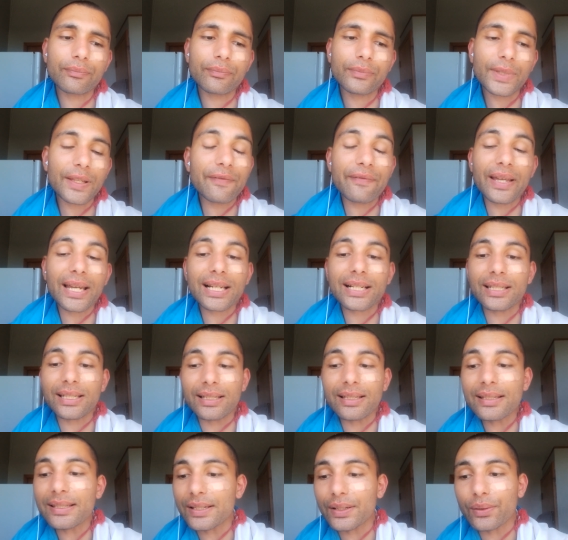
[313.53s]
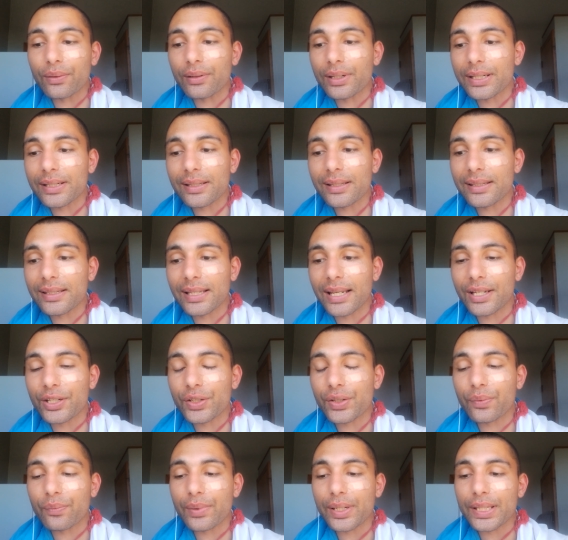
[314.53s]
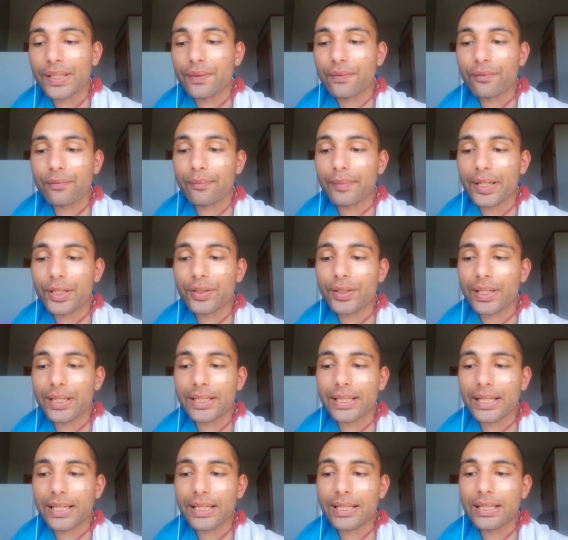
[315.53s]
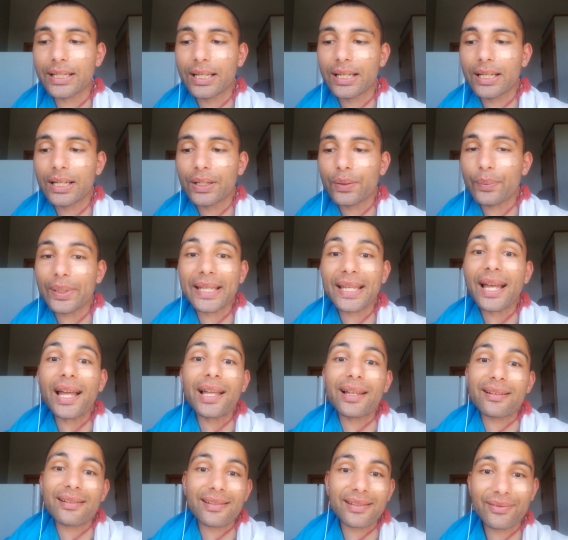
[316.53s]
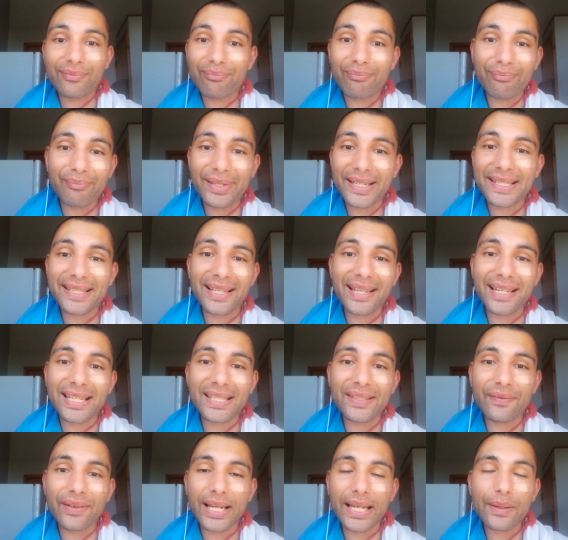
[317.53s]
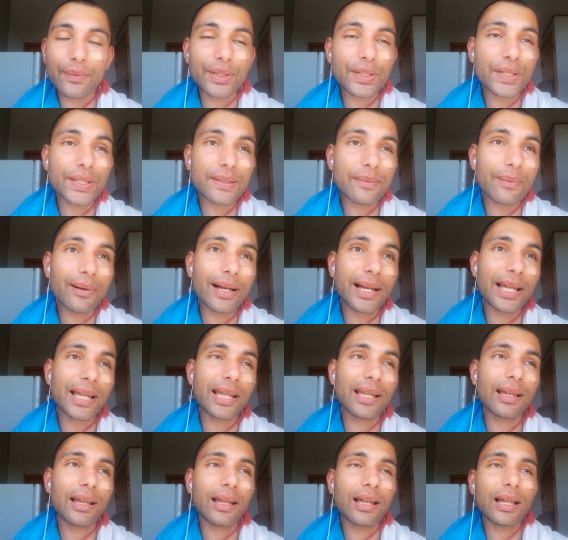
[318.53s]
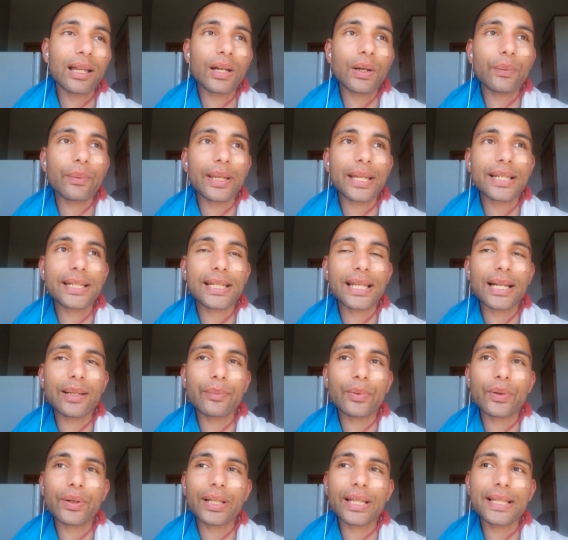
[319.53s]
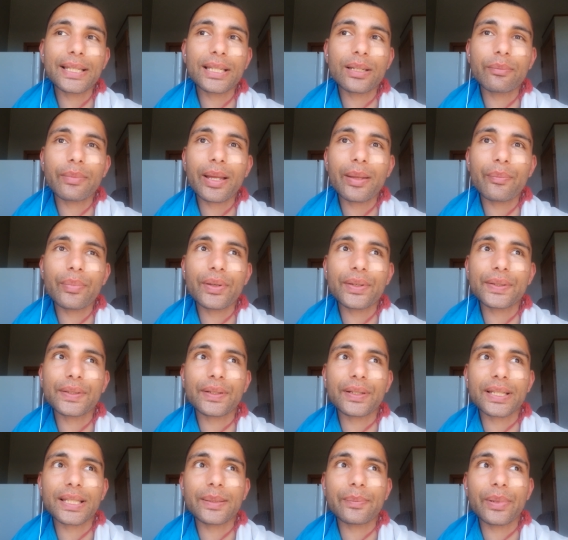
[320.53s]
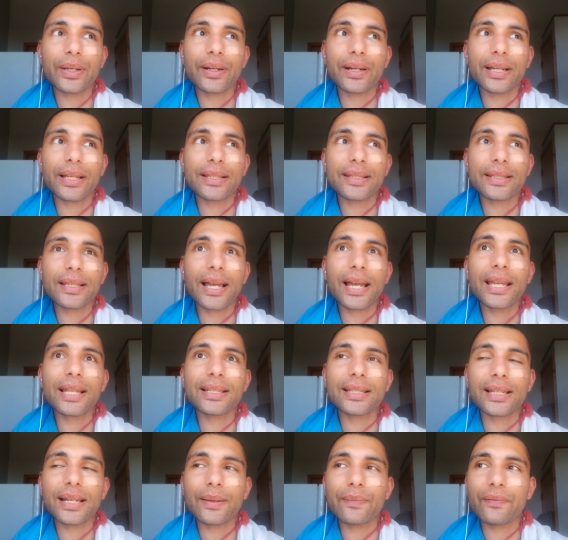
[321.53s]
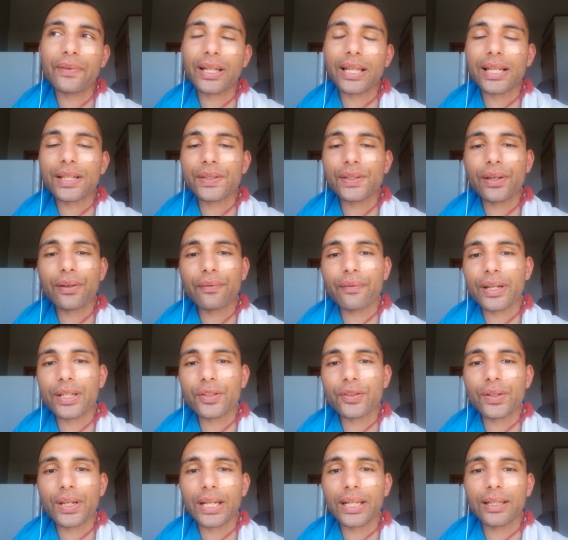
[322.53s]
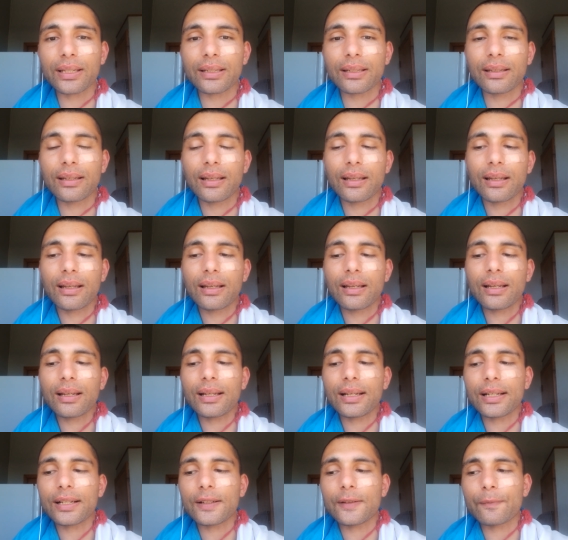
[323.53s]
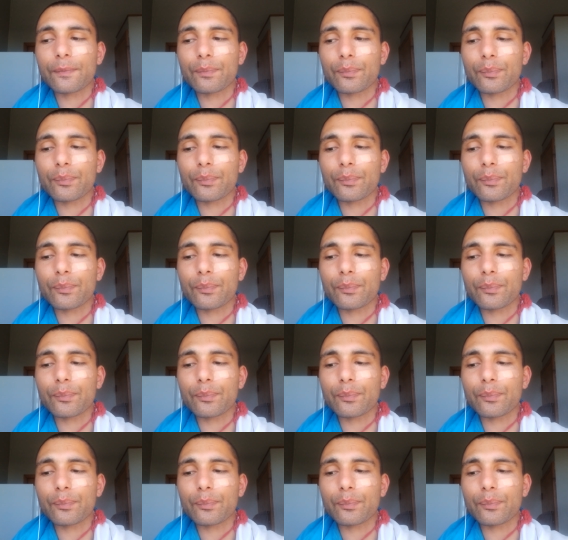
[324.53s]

the fact is, according to this ancient wisdom from ancient India, we can't be satisfied, which is why we end up, or at least in my personal experience, I ended up feeling so frustrated um,